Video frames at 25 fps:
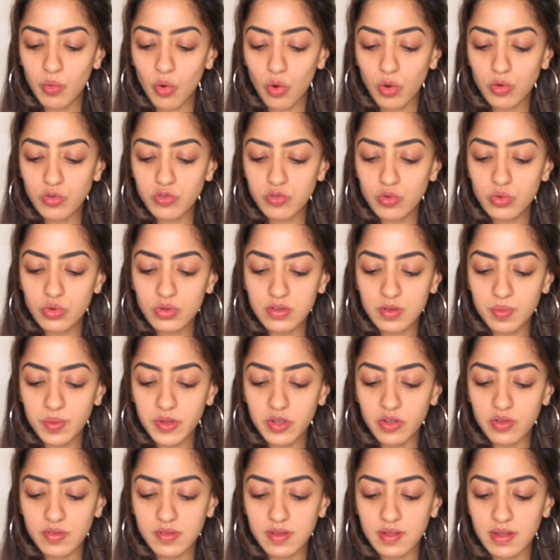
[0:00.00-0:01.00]
also going to be
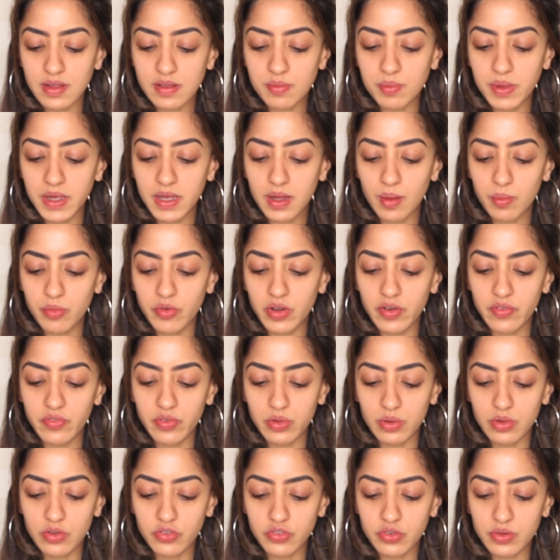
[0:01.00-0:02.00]
using this Makeup
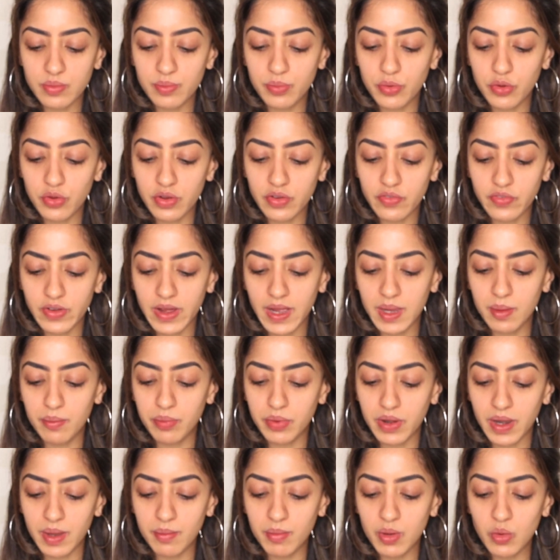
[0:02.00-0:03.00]
Revolution Purifying
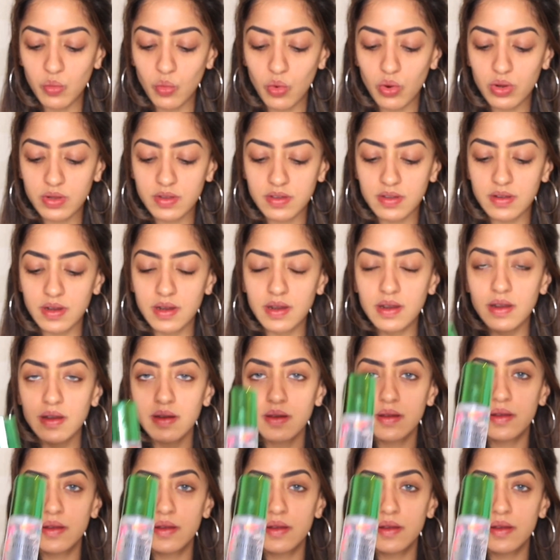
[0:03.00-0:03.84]
Priming Water.